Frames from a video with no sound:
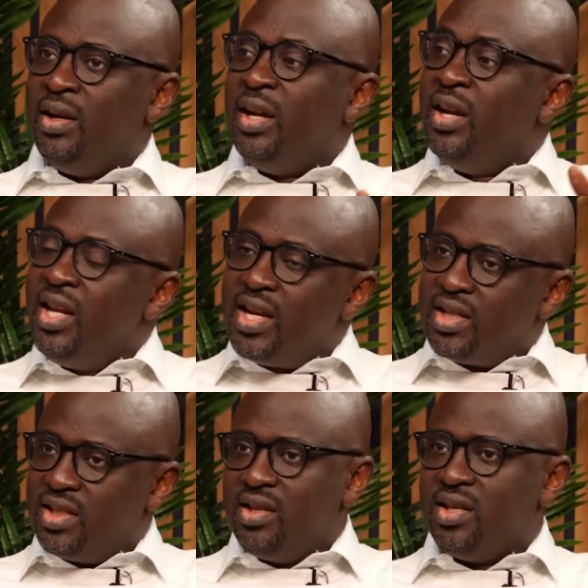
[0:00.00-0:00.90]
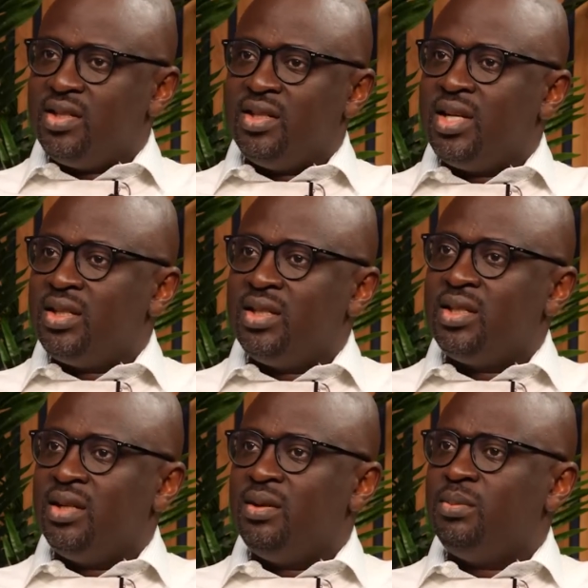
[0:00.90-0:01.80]
greener synthesis, that is
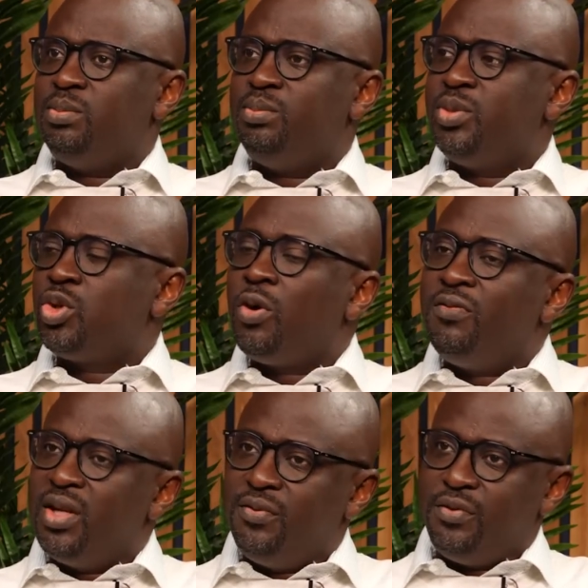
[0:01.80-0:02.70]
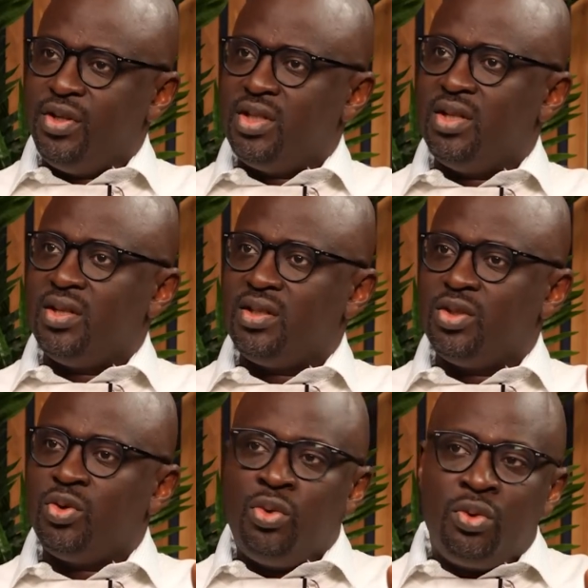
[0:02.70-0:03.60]
a solvent-free synthesis,
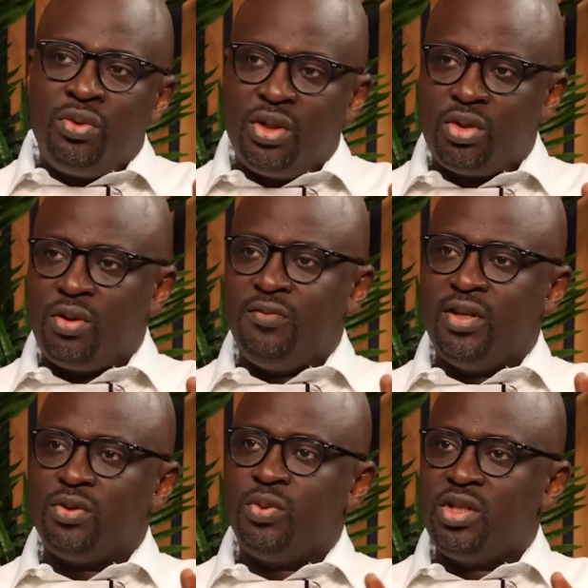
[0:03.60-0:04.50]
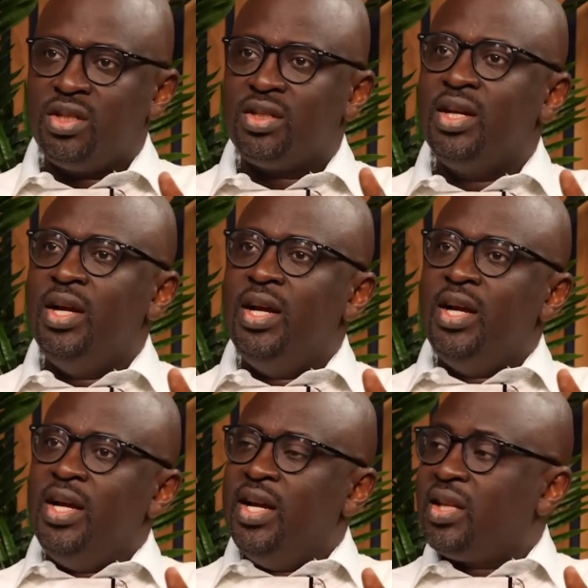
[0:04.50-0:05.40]
so you don't need solvents, which is
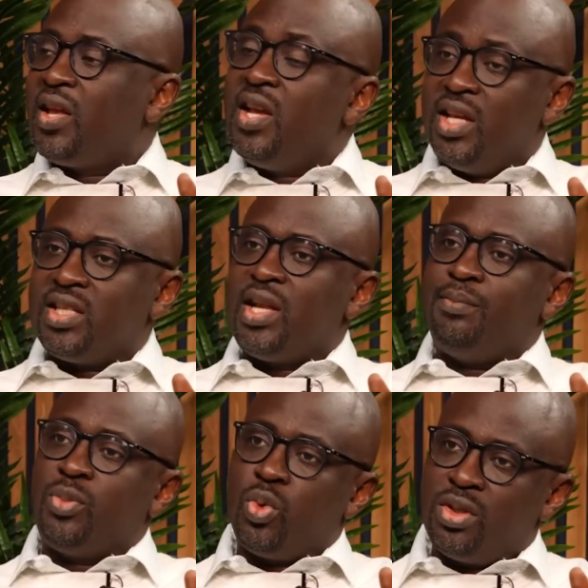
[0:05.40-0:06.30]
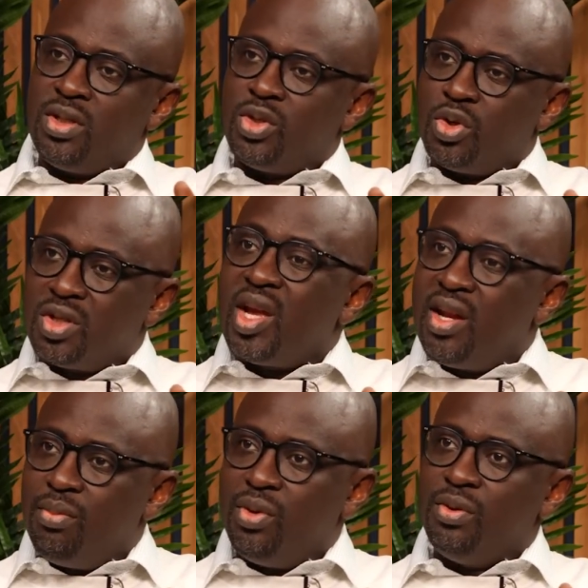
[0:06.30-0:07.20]
taking a step towards a
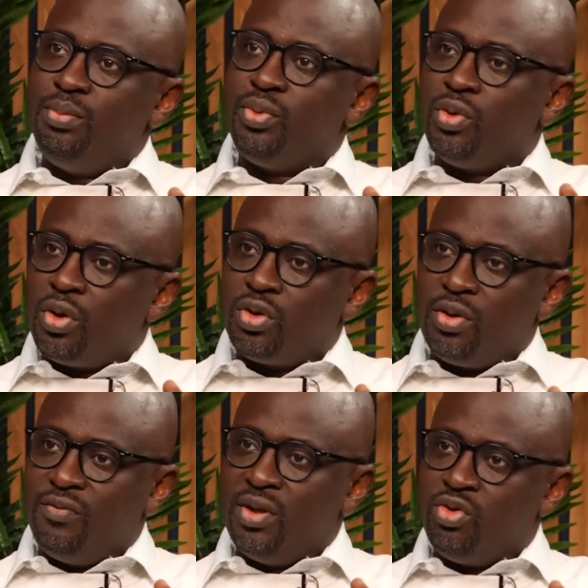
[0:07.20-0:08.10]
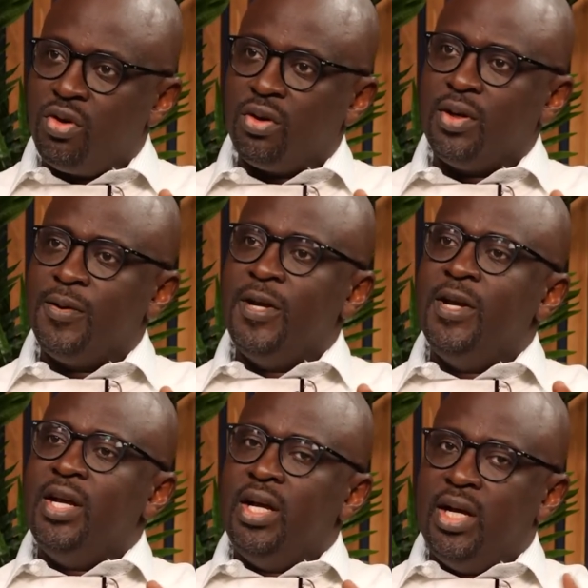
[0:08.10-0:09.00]
sustainable production of the drug.
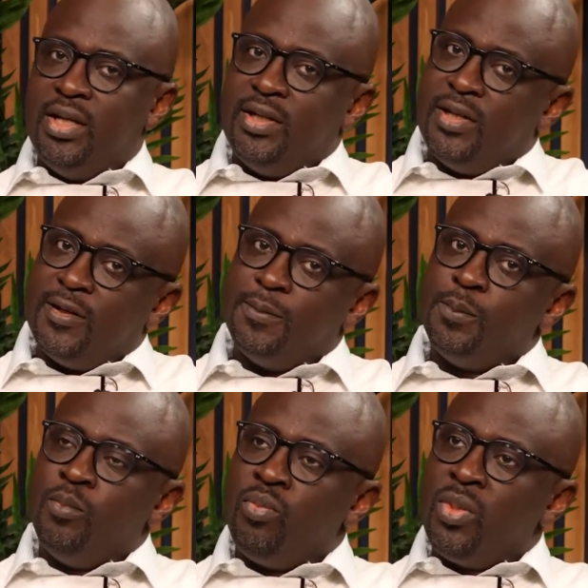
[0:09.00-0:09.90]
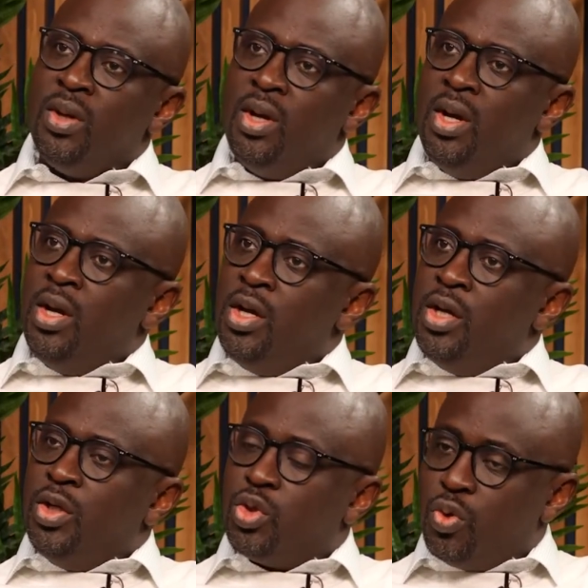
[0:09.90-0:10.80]
And
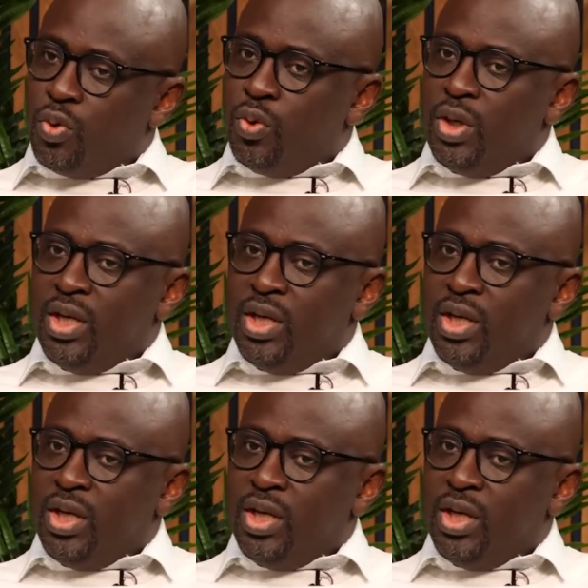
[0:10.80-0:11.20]
so